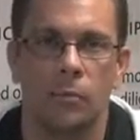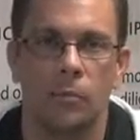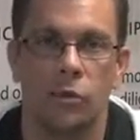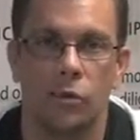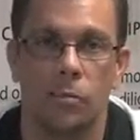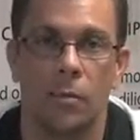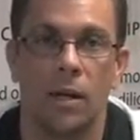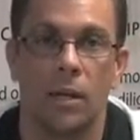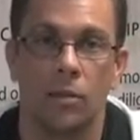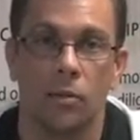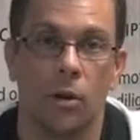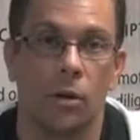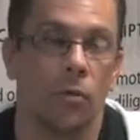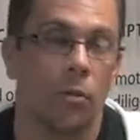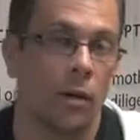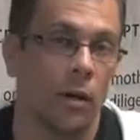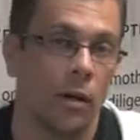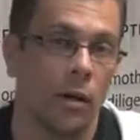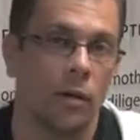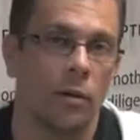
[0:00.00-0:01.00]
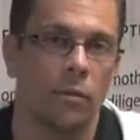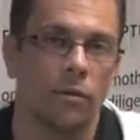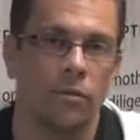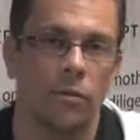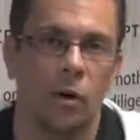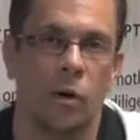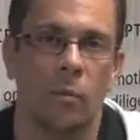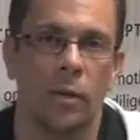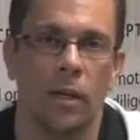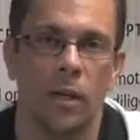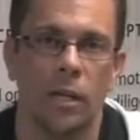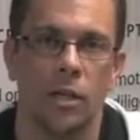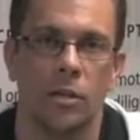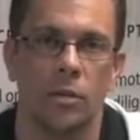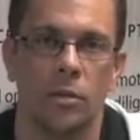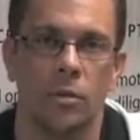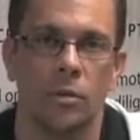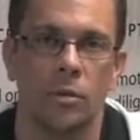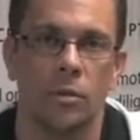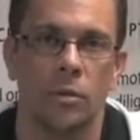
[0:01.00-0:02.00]
you may start running into foaming
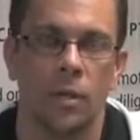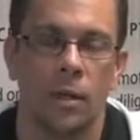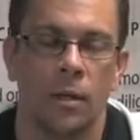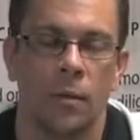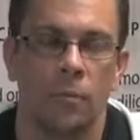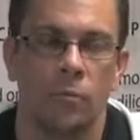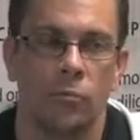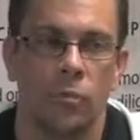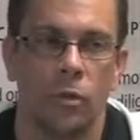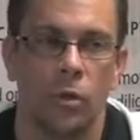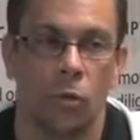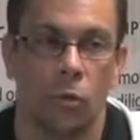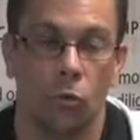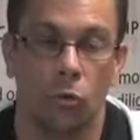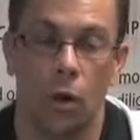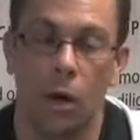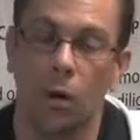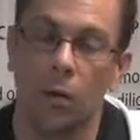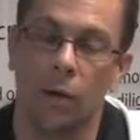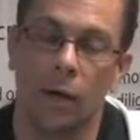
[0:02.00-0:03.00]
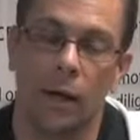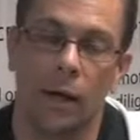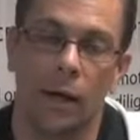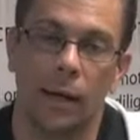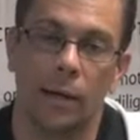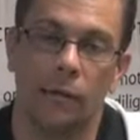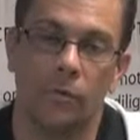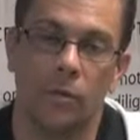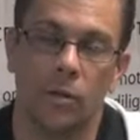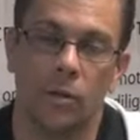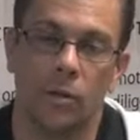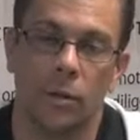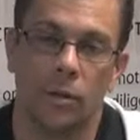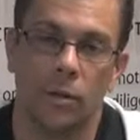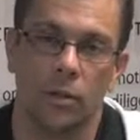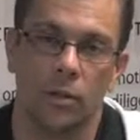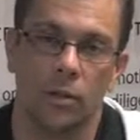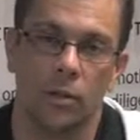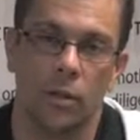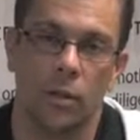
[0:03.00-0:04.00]
issues. You'll know that if you start
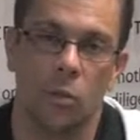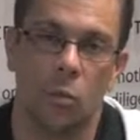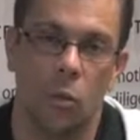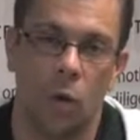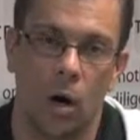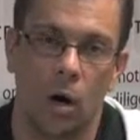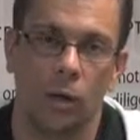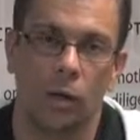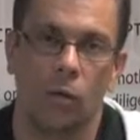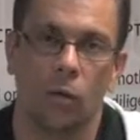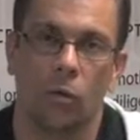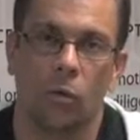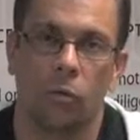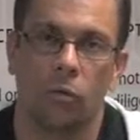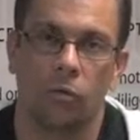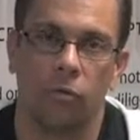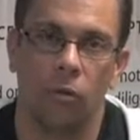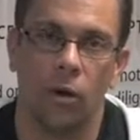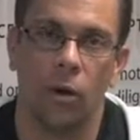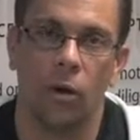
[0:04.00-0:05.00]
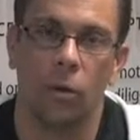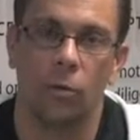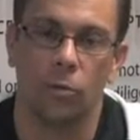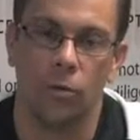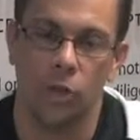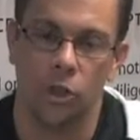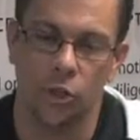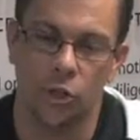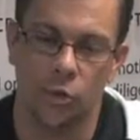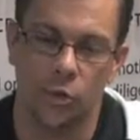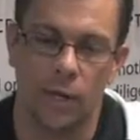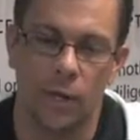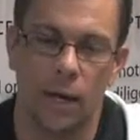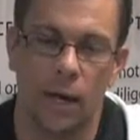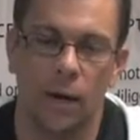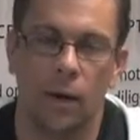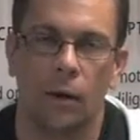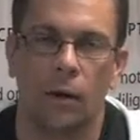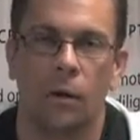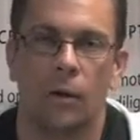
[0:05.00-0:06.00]
to see water or foam shooting
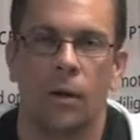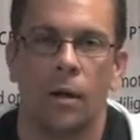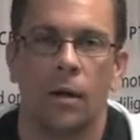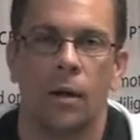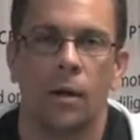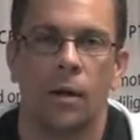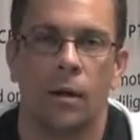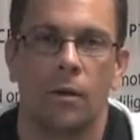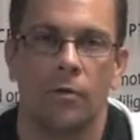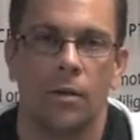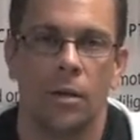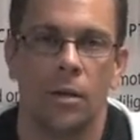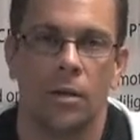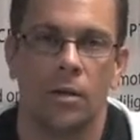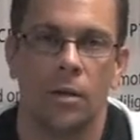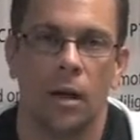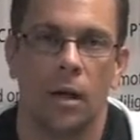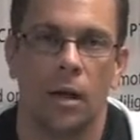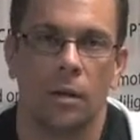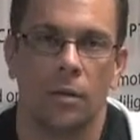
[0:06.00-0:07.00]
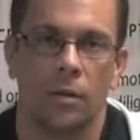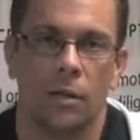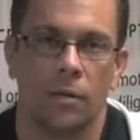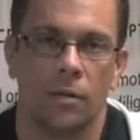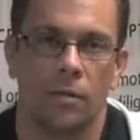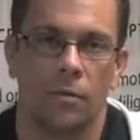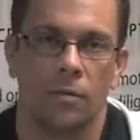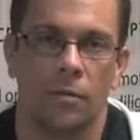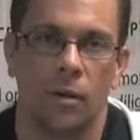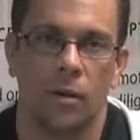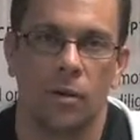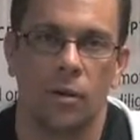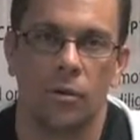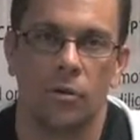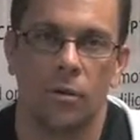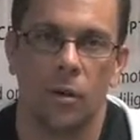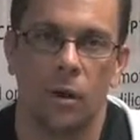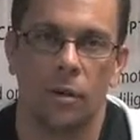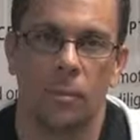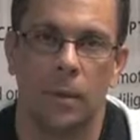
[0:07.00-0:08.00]
out of the exhaust out of the front of the
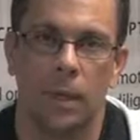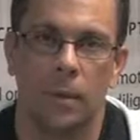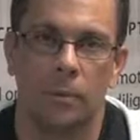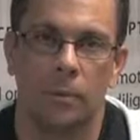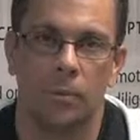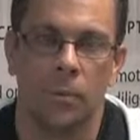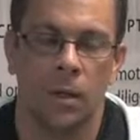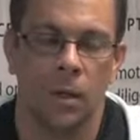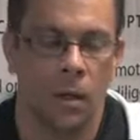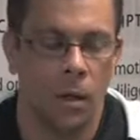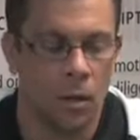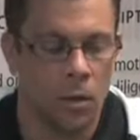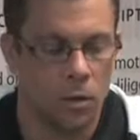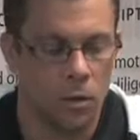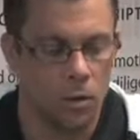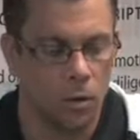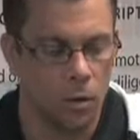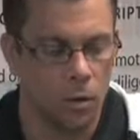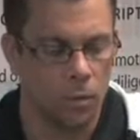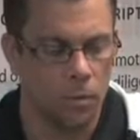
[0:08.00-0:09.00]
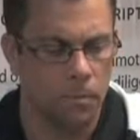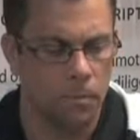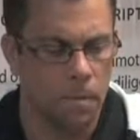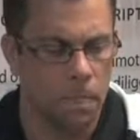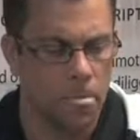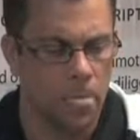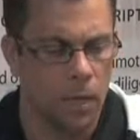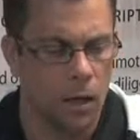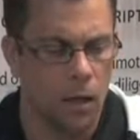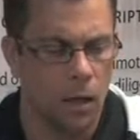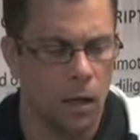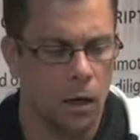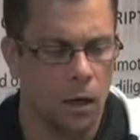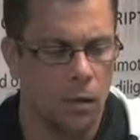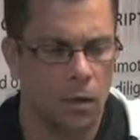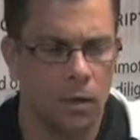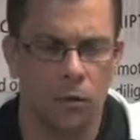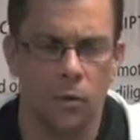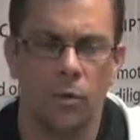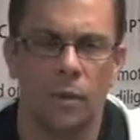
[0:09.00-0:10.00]
truck mount. So
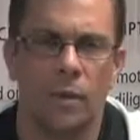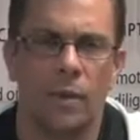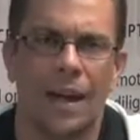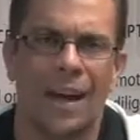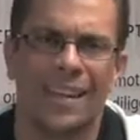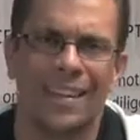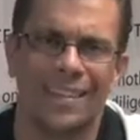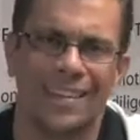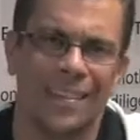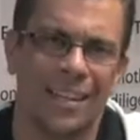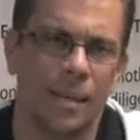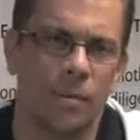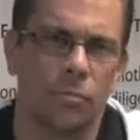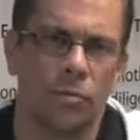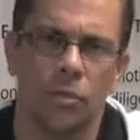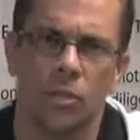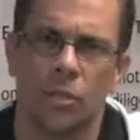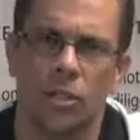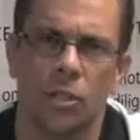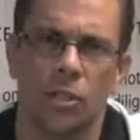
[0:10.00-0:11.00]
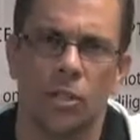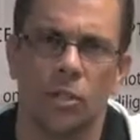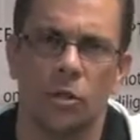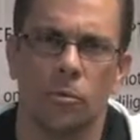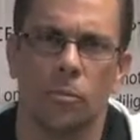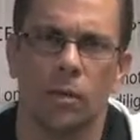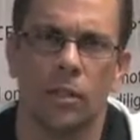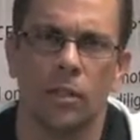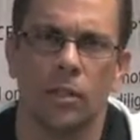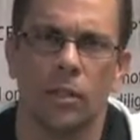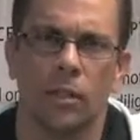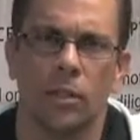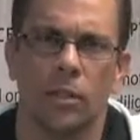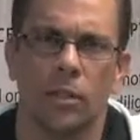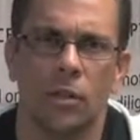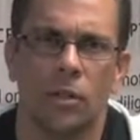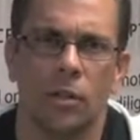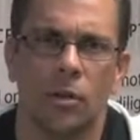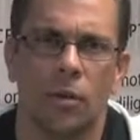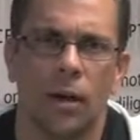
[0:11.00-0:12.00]
in doing that same procedure, basically
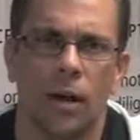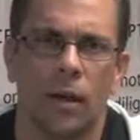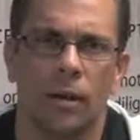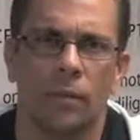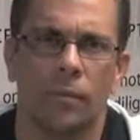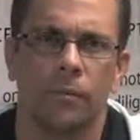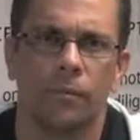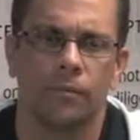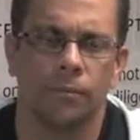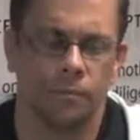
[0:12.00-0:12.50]
you can go out